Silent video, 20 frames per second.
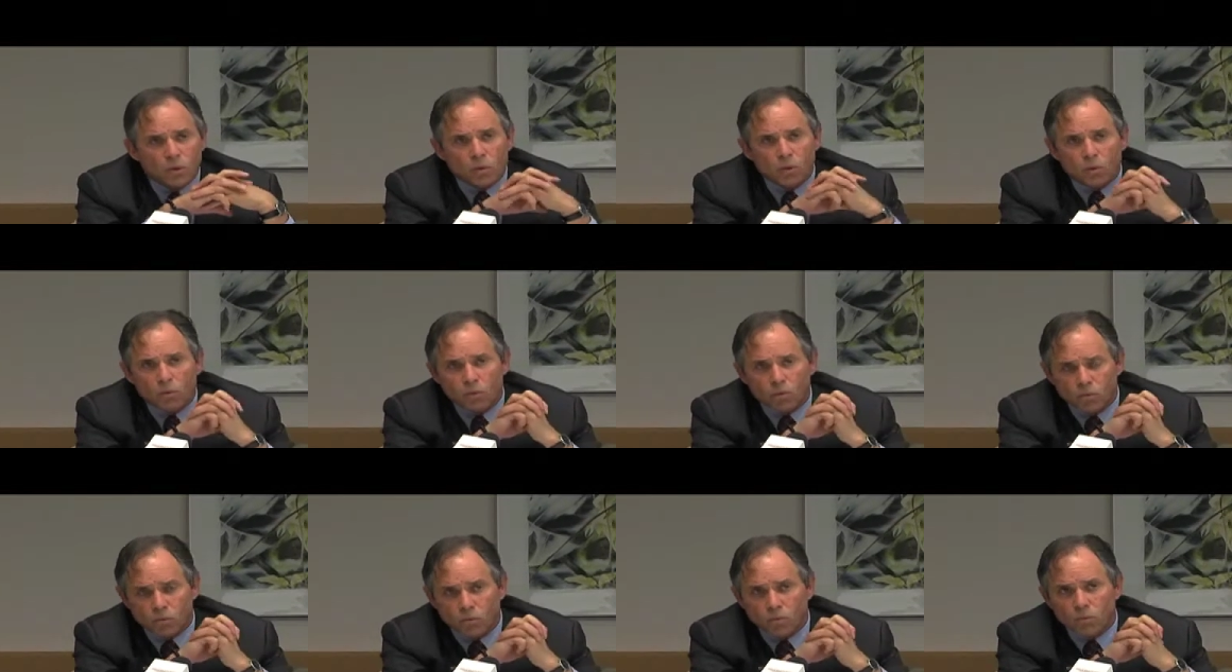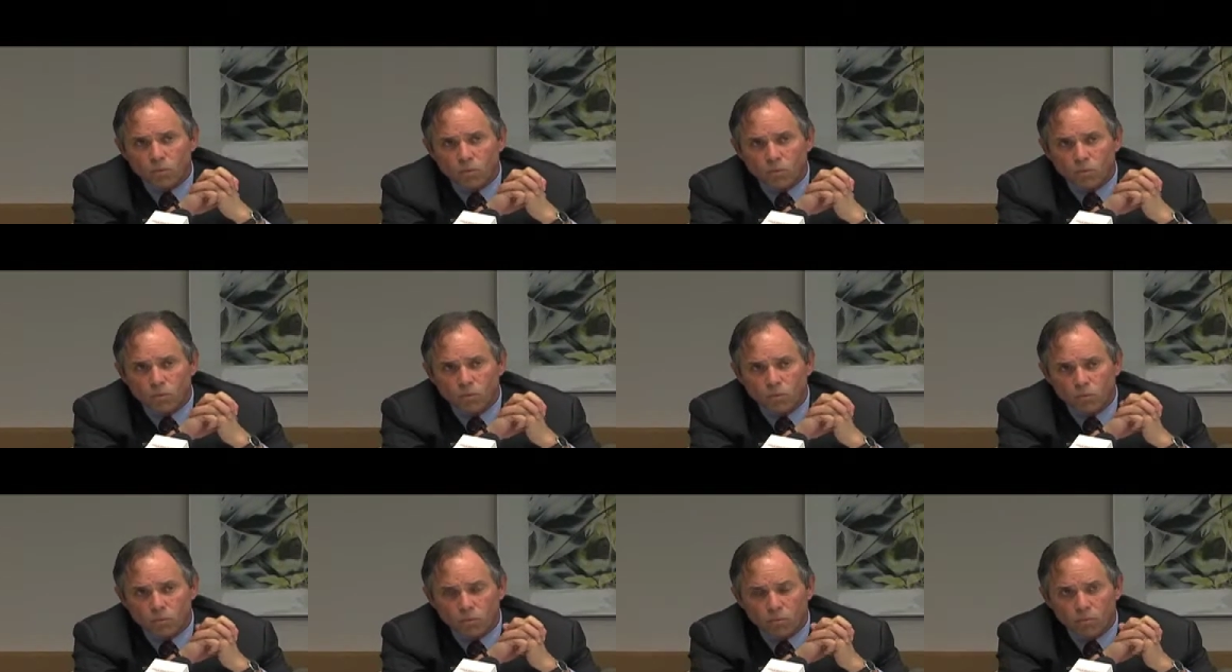with this. If you
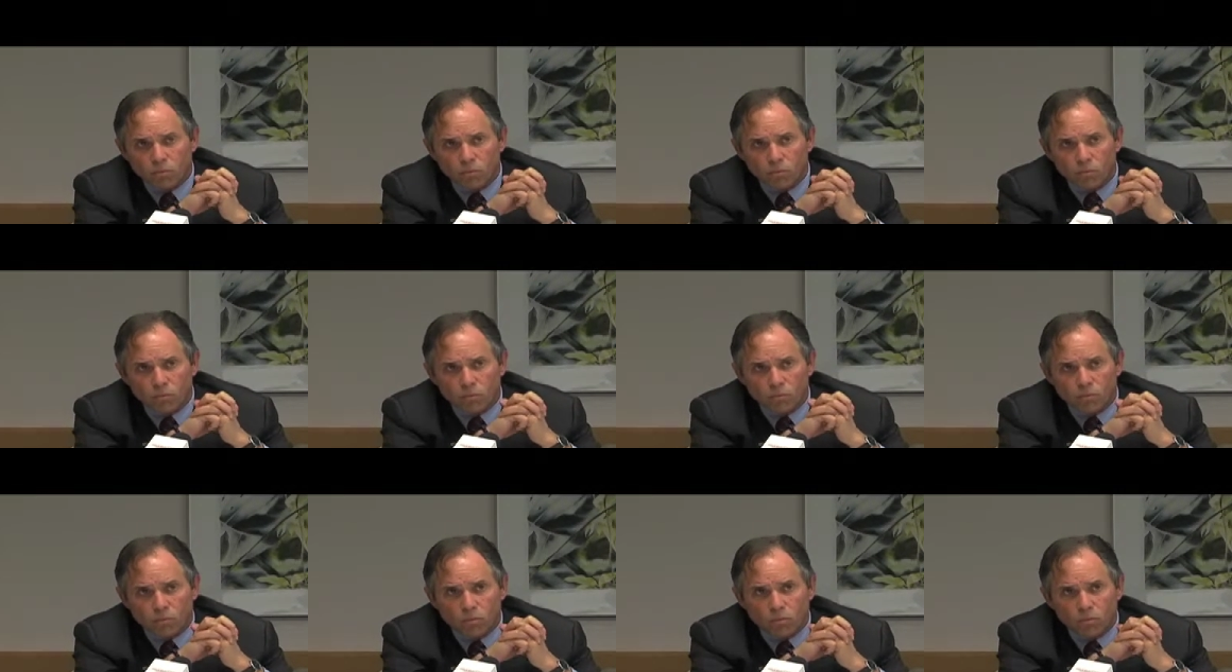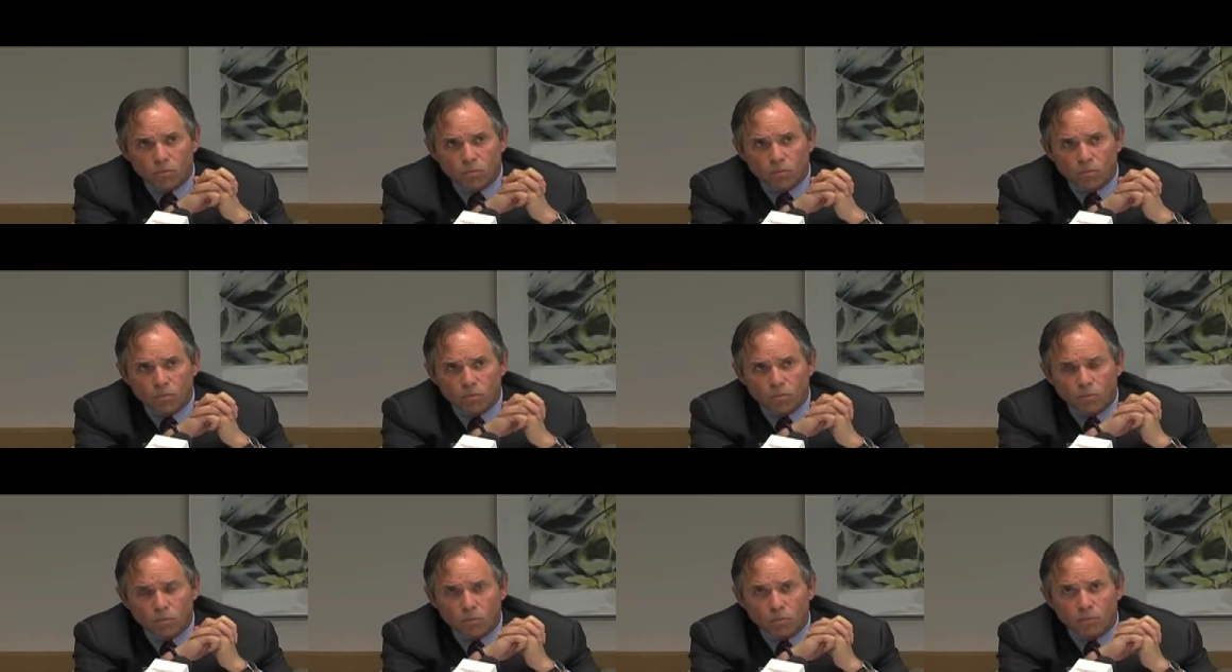could school me up on what we
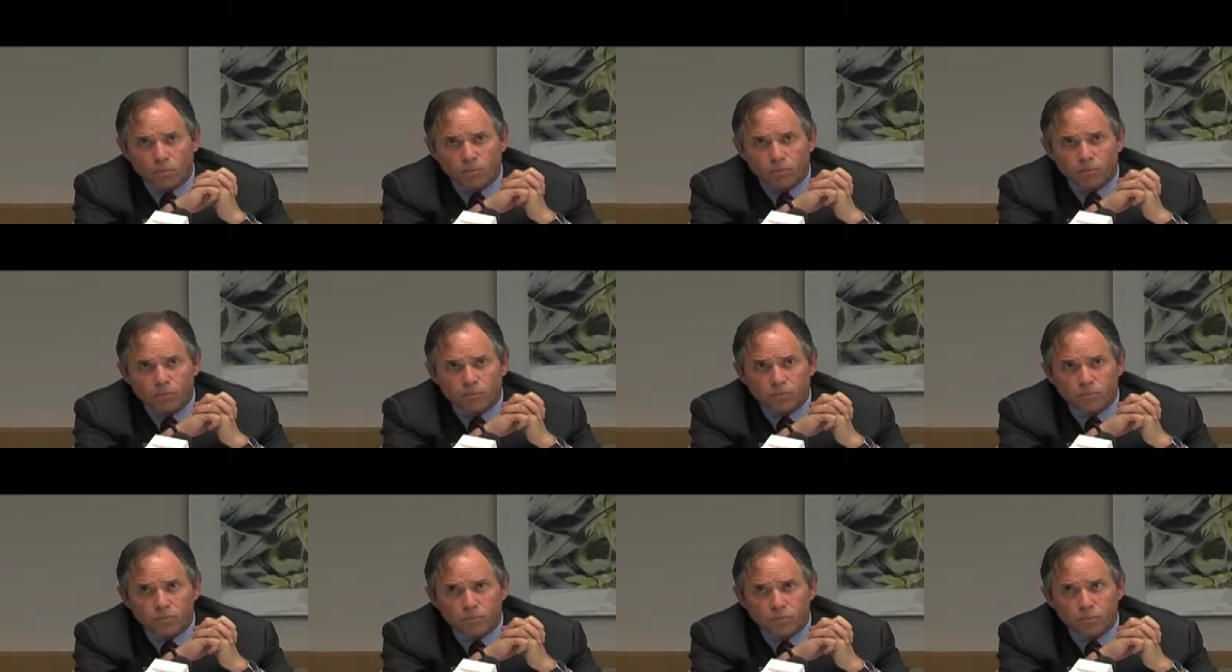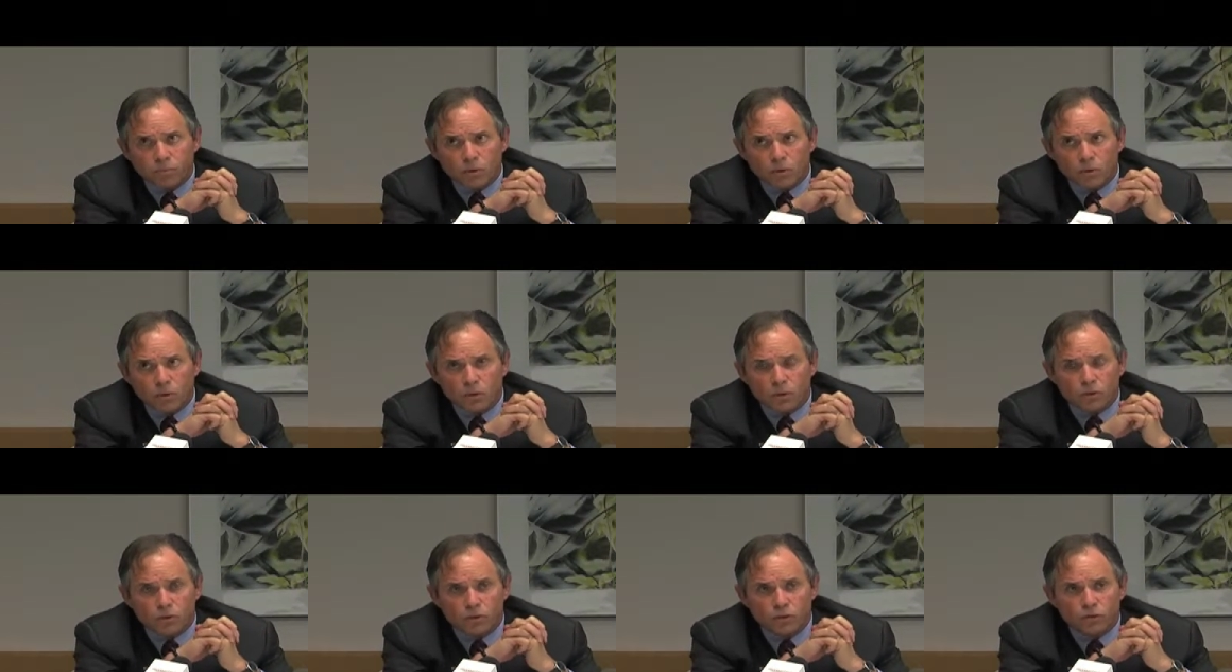talked about last week, I'd
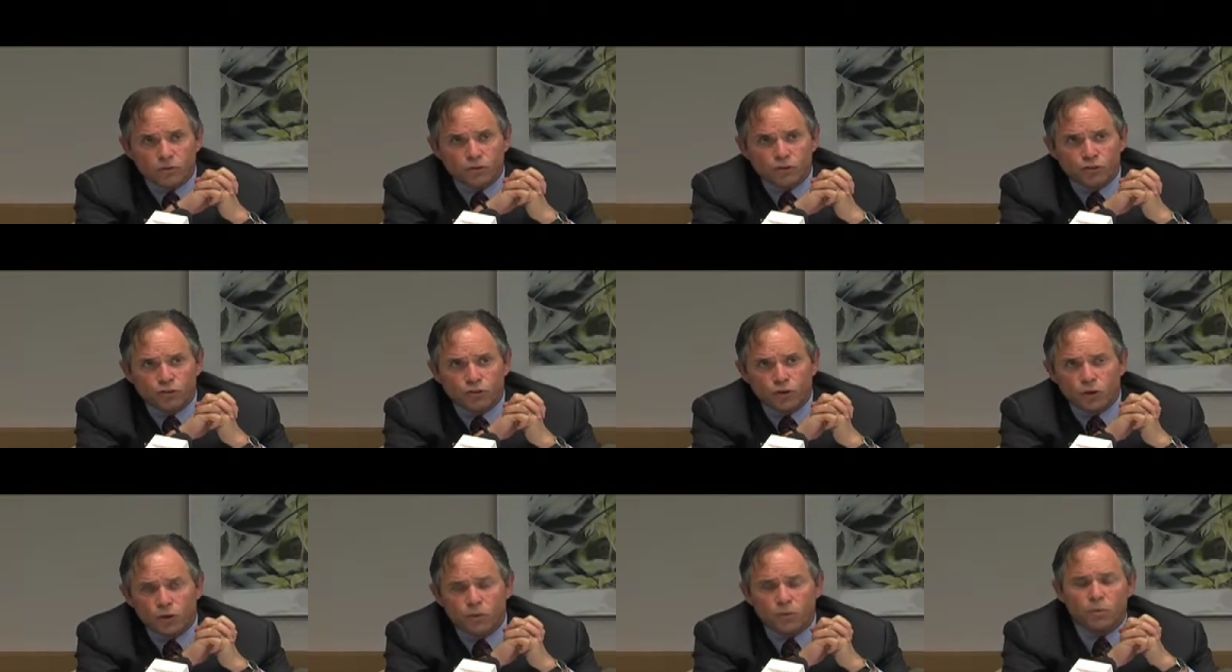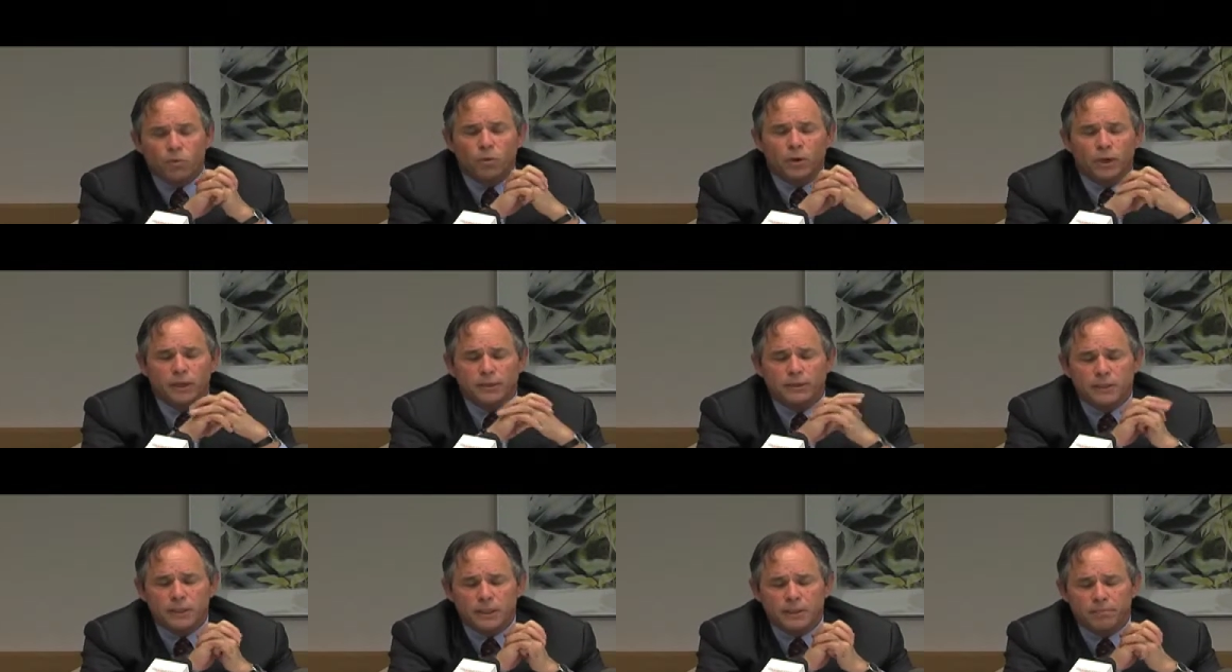appreciate it. Sure. What
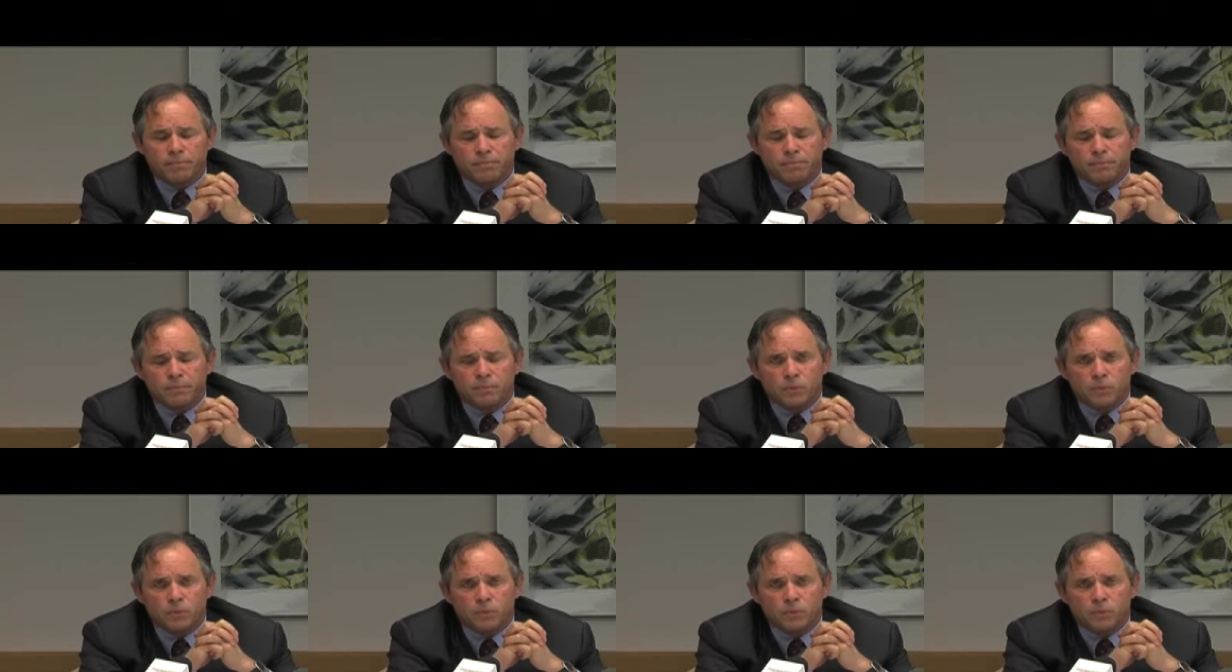um,